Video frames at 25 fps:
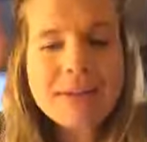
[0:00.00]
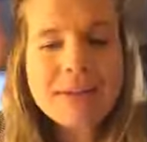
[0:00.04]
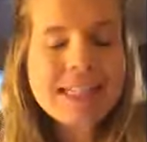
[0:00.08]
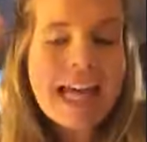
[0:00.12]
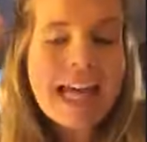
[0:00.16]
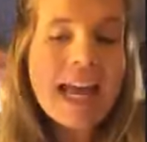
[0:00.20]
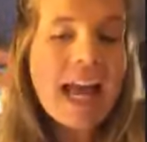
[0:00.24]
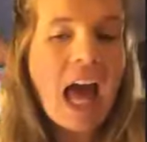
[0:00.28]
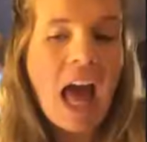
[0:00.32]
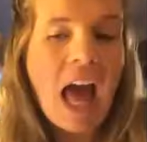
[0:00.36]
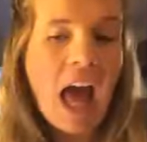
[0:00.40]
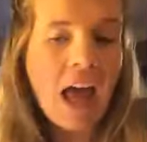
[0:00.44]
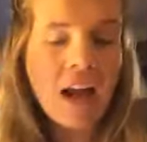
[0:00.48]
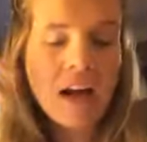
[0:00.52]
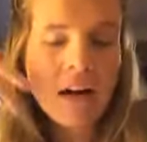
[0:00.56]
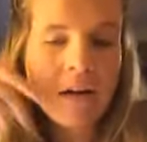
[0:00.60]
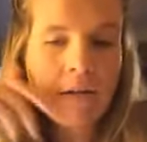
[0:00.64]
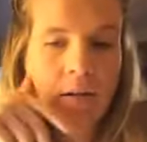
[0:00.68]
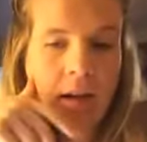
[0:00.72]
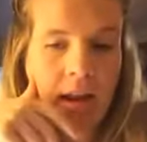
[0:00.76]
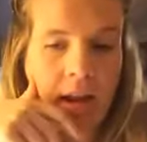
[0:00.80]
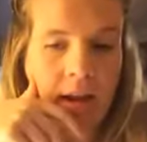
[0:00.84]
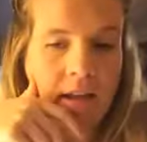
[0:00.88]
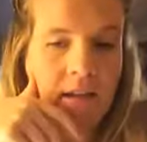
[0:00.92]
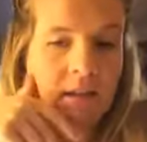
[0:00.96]
like,
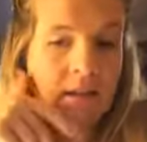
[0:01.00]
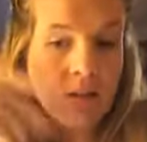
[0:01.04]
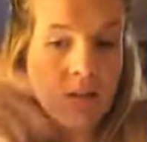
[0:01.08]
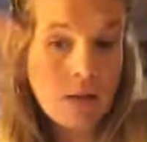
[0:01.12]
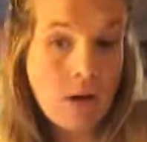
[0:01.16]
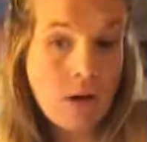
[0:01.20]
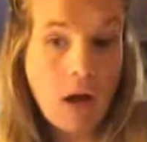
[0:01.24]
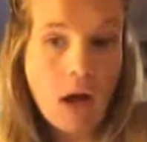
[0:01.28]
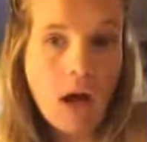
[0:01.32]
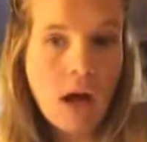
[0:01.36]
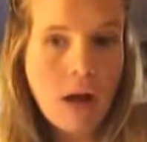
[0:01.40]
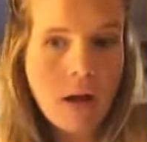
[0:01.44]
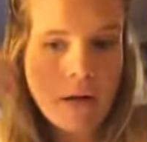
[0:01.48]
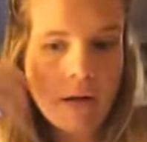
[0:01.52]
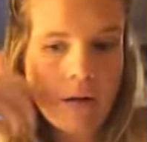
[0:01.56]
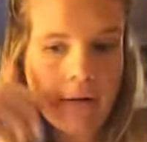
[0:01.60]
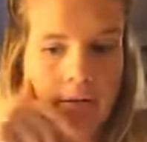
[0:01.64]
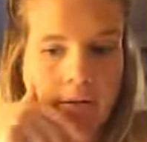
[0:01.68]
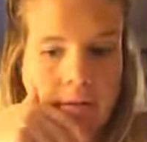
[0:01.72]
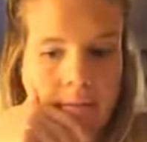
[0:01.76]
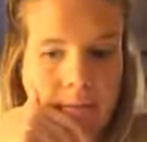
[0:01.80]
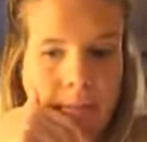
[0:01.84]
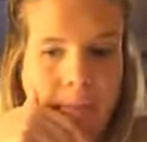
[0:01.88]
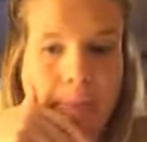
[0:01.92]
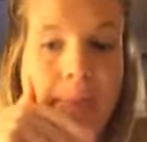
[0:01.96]
it's gone.
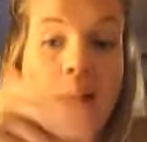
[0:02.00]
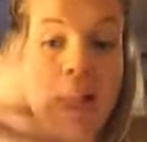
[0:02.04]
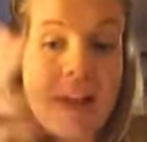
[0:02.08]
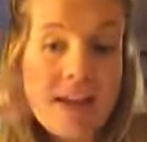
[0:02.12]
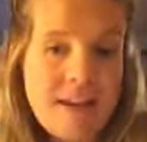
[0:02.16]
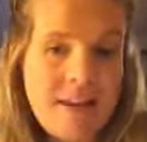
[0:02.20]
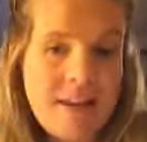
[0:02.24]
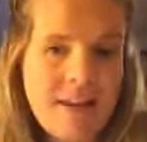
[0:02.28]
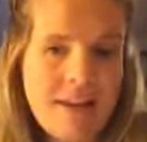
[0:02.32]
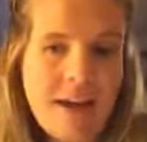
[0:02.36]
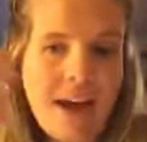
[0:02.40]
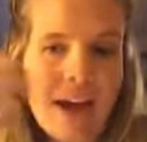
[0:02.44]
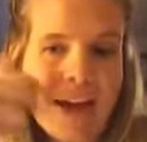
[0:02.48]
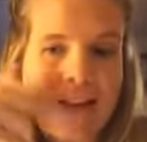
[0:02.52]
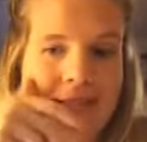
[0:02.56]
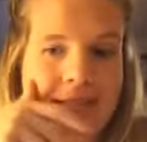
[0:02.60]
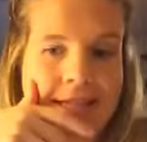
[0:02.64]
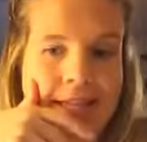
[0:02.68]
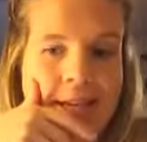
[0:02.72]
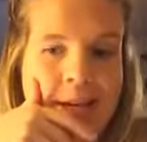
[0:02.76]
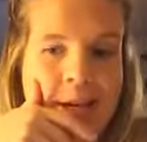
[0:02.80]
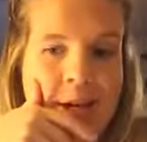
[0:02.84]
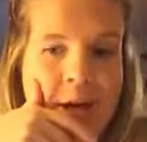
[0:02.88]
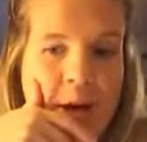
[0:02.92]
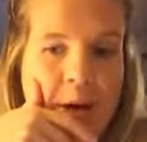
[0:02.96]
But I
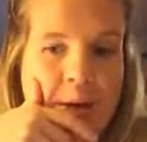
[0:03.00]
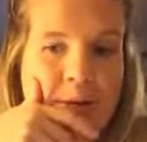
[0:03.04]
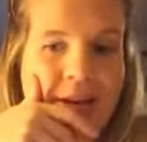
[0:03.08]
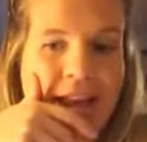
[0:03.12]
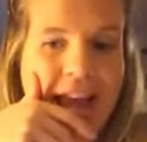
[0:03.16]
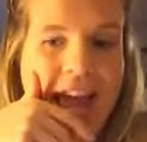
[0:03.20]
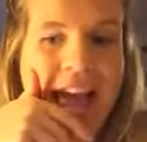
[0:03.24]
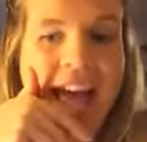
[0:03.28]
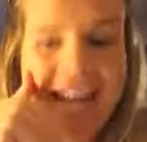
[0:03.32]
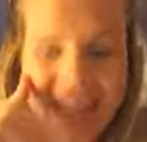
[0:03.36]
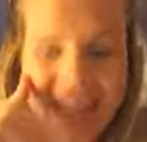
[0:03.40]
see GoDaddy